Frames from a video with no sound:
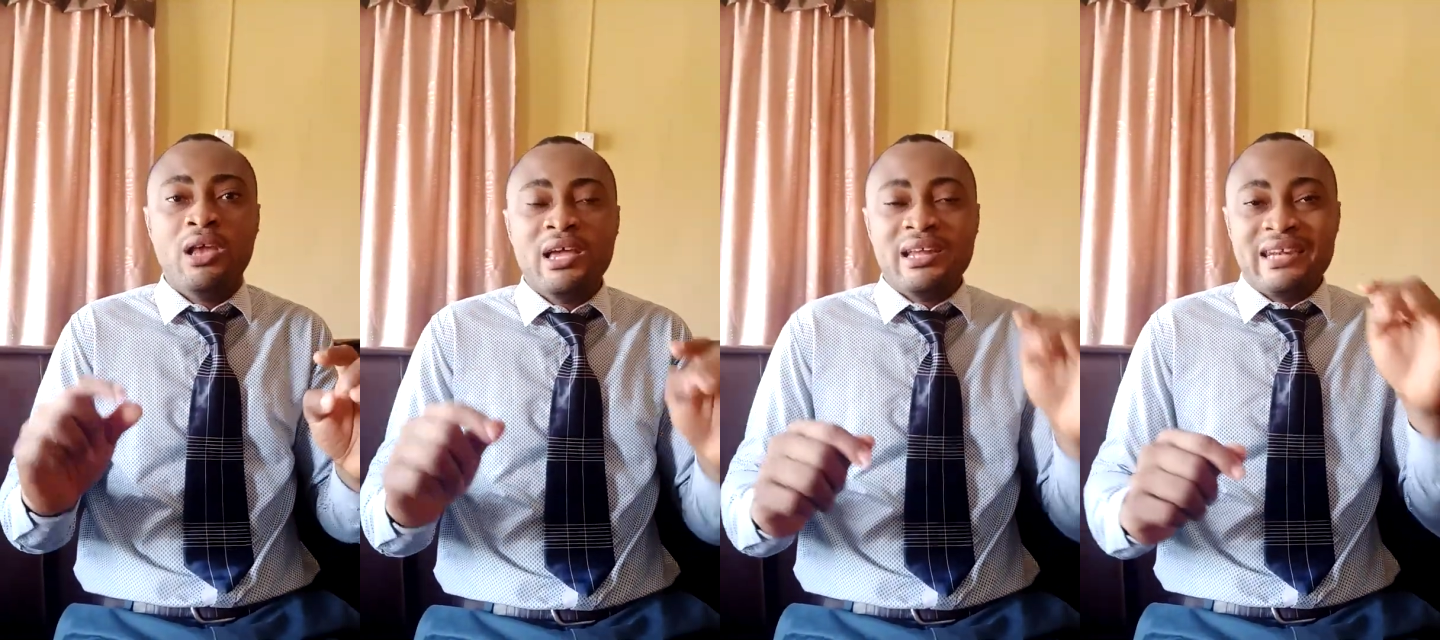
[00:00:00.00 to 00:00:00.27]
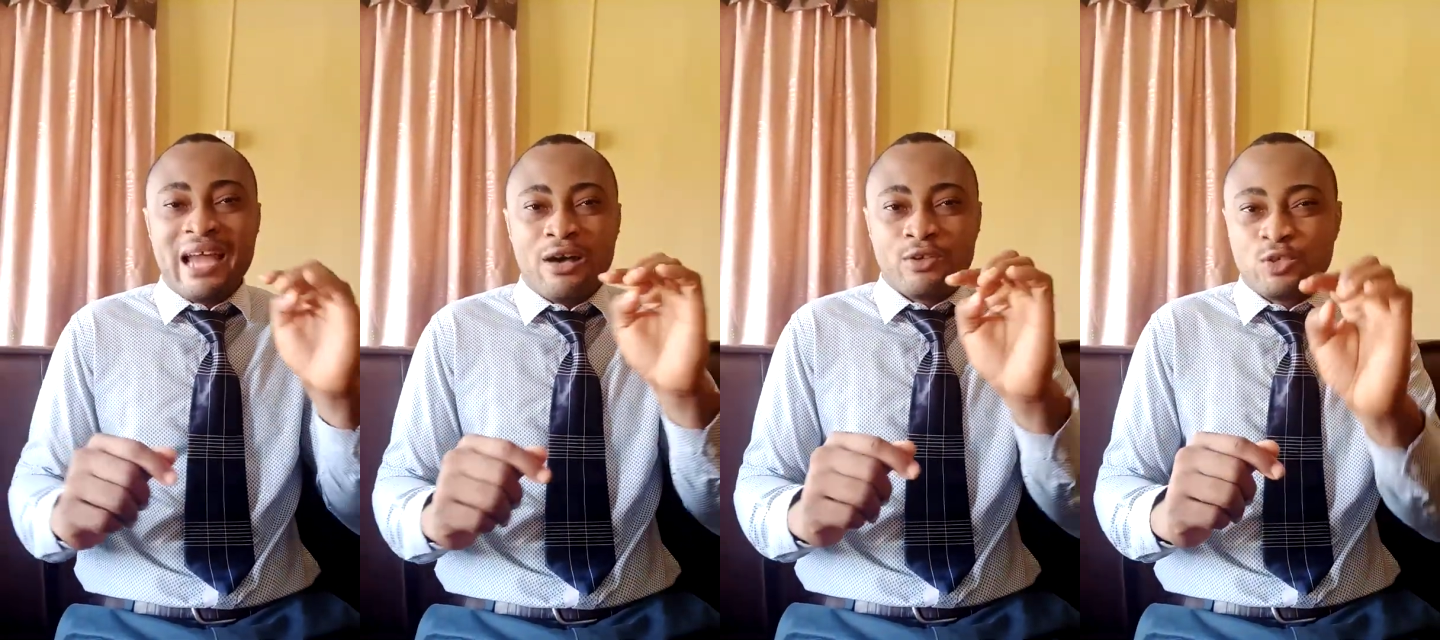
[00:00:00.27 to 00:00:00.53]

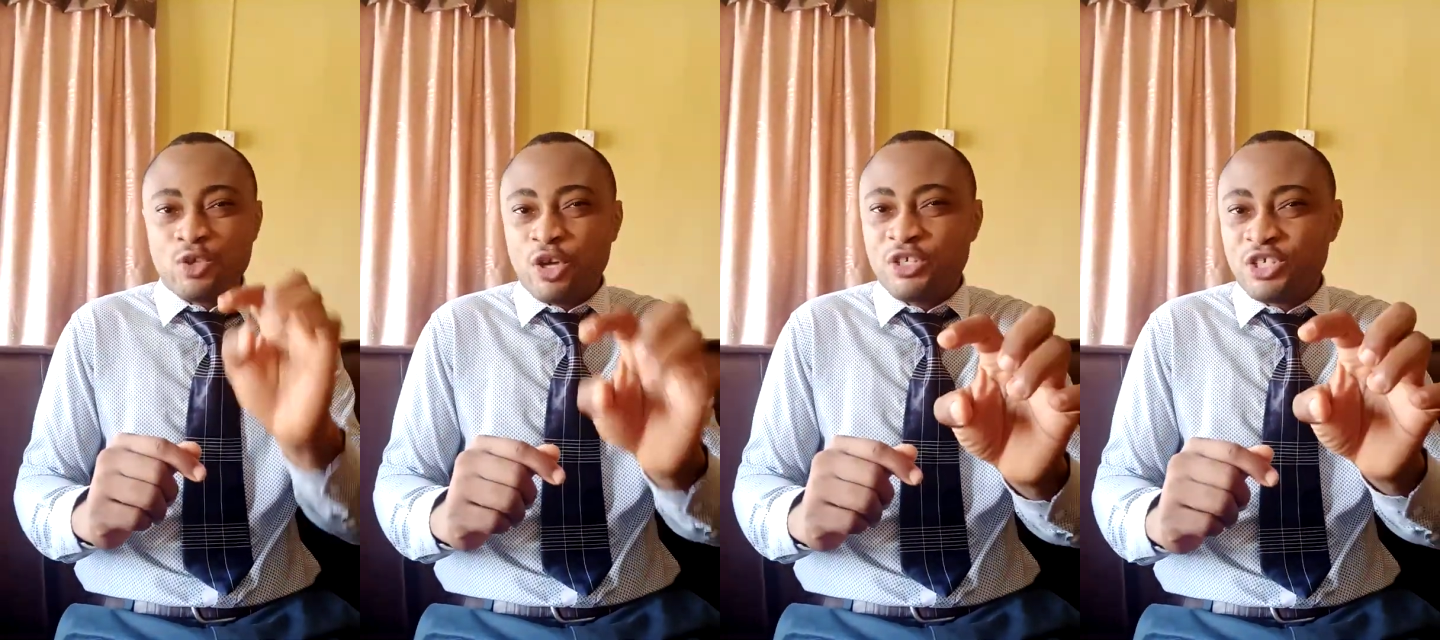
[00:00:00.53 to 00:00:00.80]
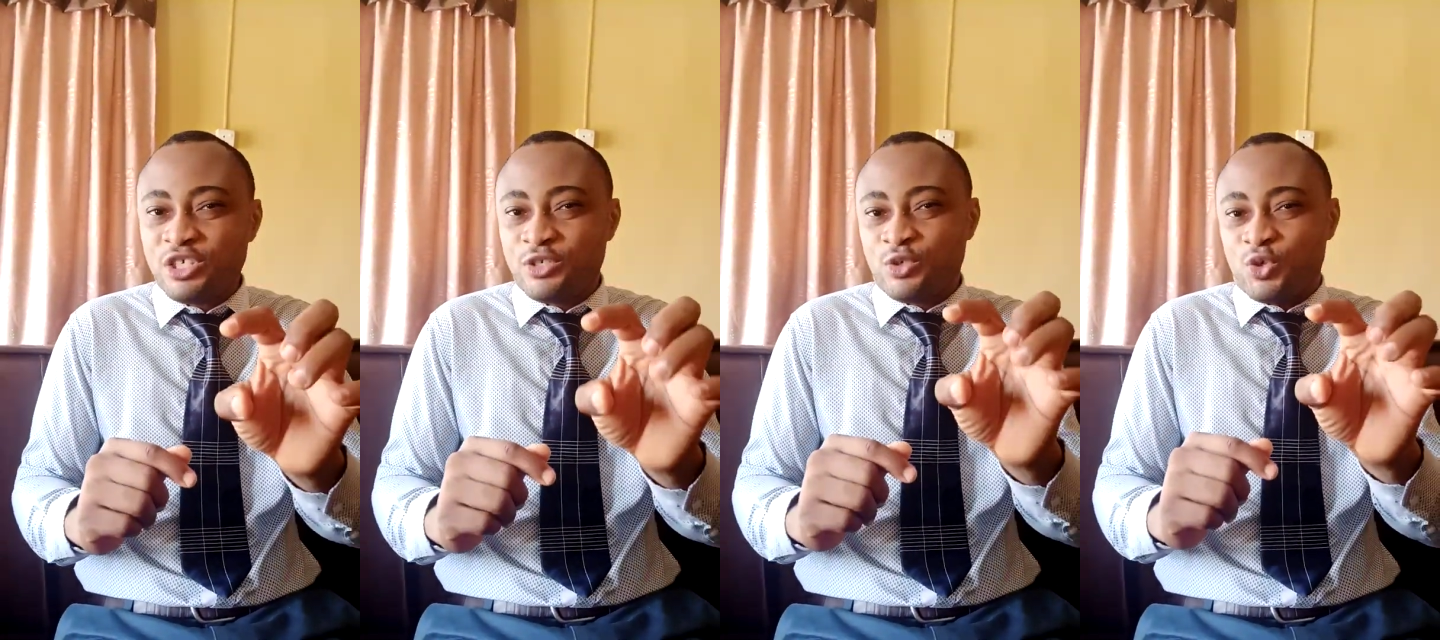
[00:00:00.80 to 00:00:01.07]
Now,
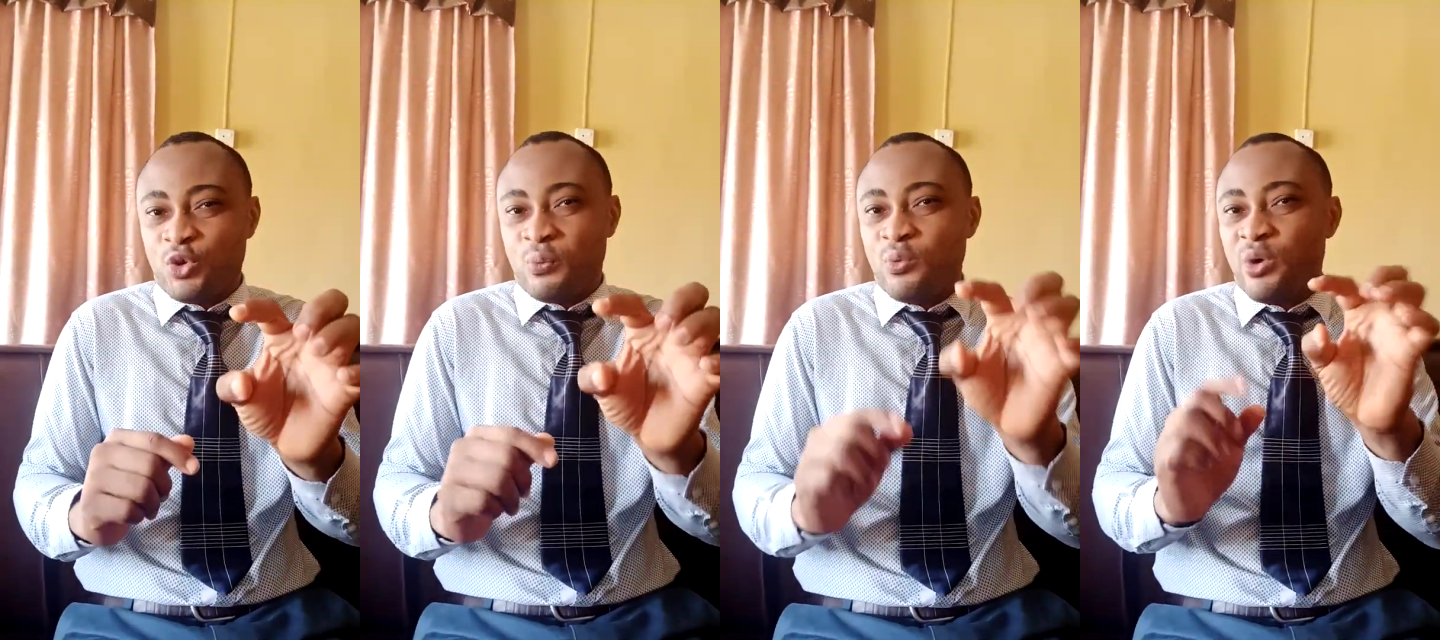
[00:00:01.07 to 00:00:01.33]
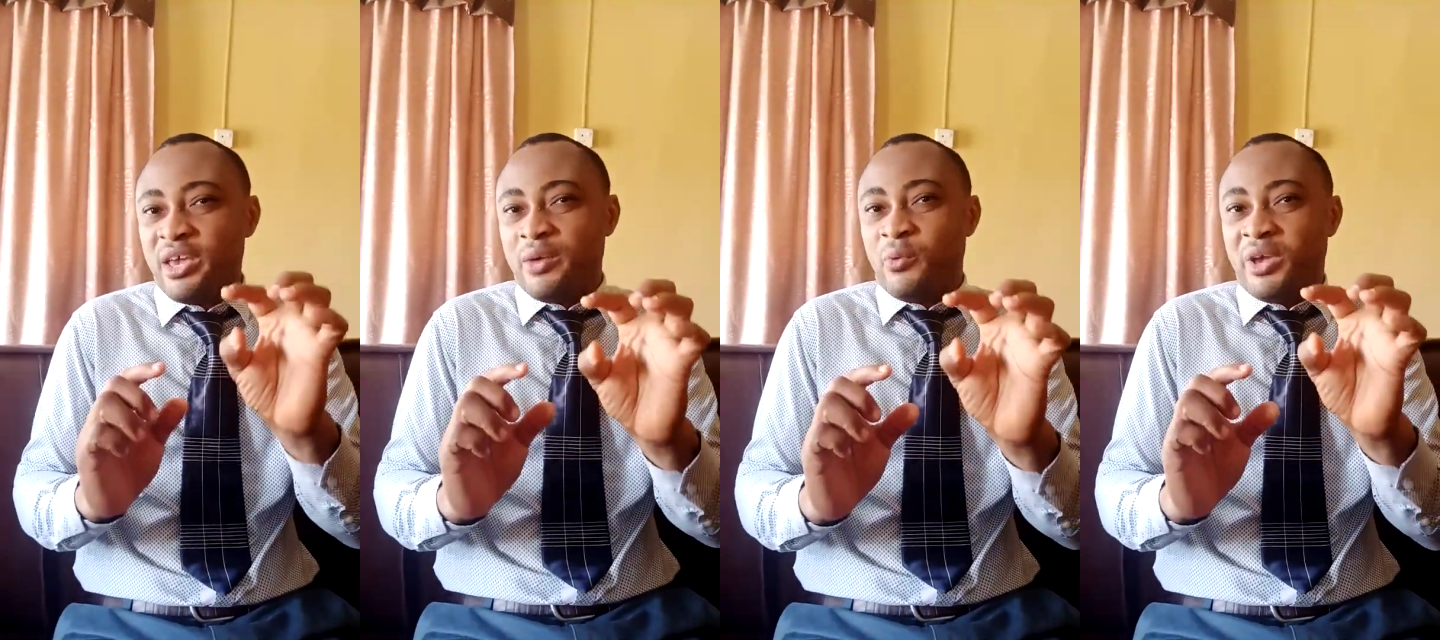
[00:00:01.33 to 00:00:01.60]
such tube,
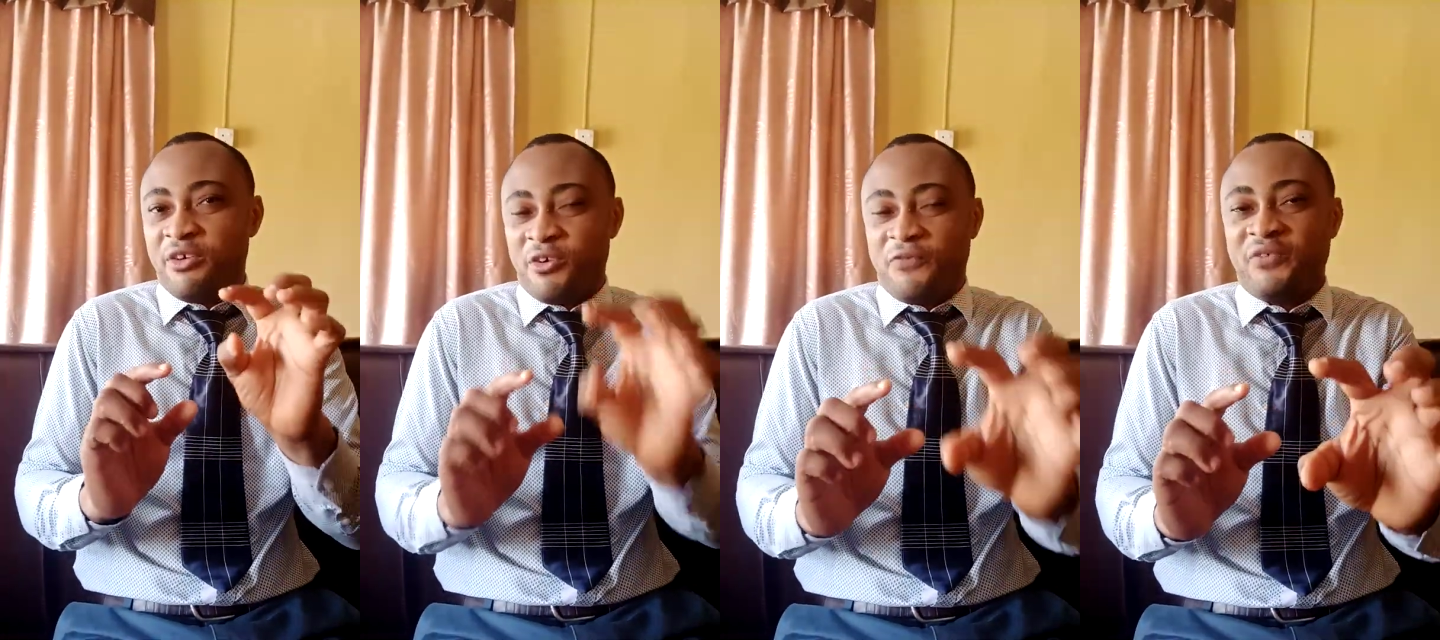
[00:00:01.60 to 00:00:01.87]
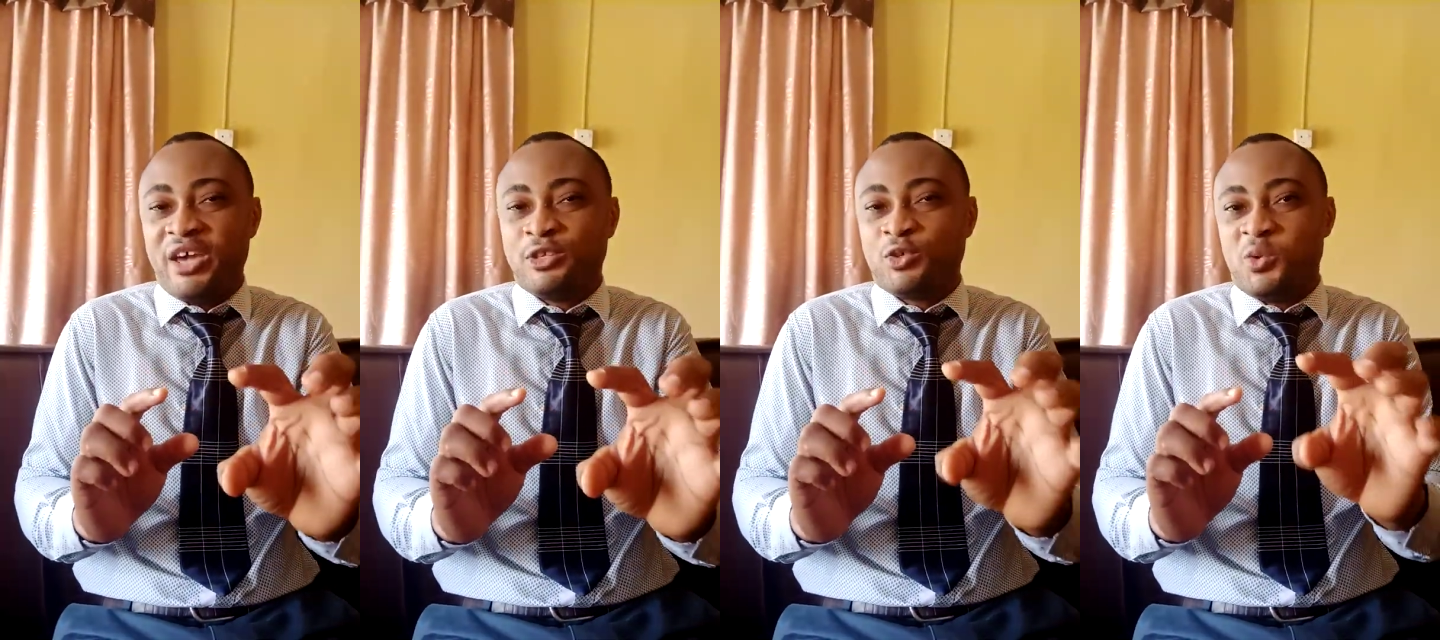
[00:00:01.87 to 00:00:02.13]
we
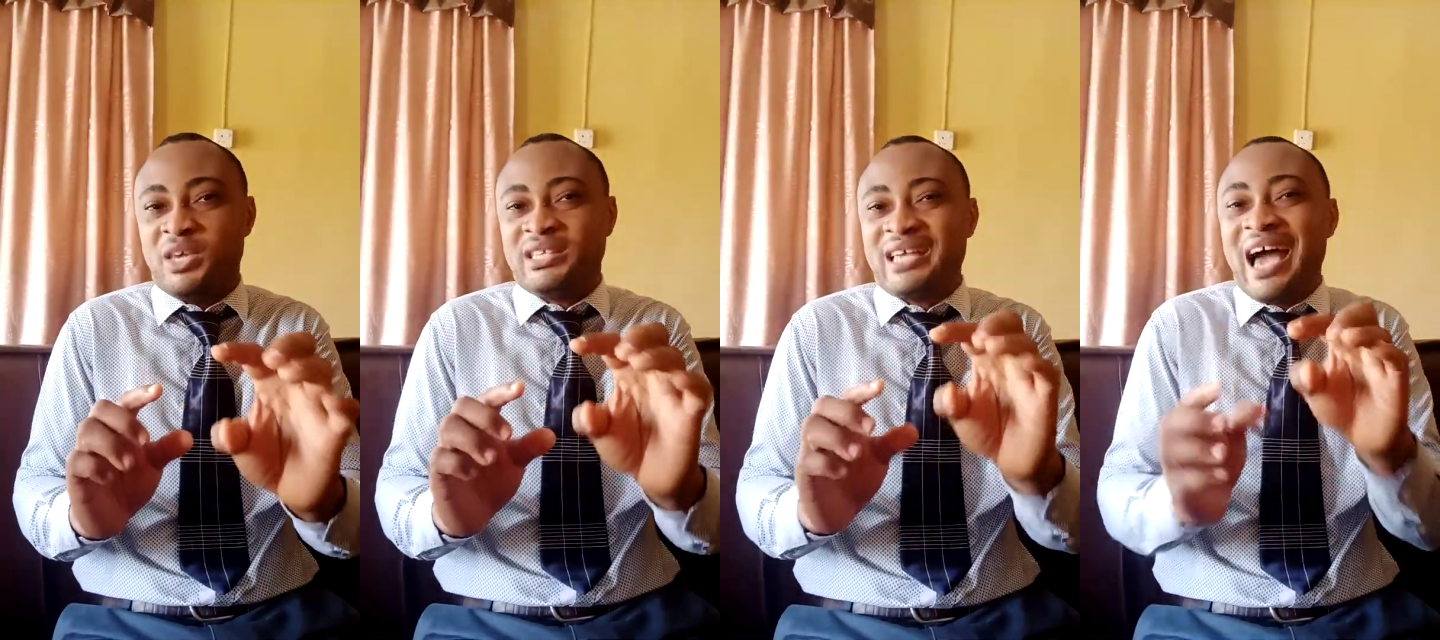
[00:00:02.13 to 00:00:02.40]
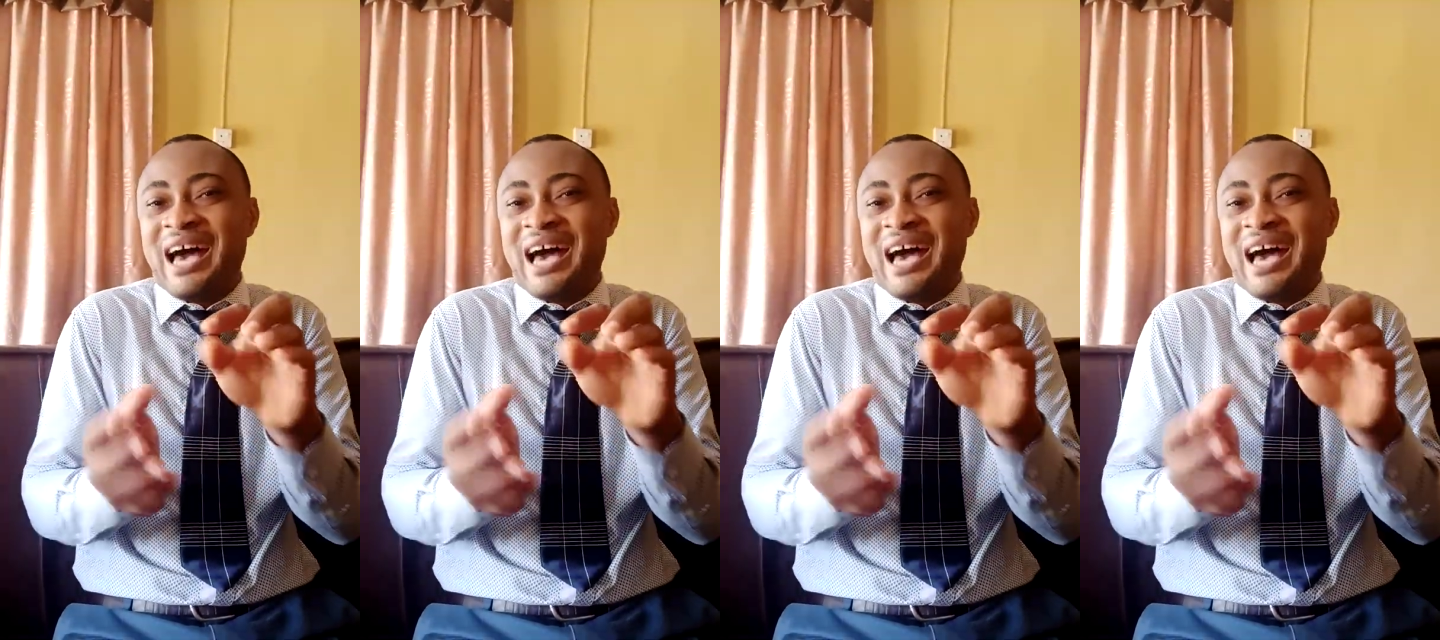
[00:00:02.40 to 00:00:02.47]
refer to it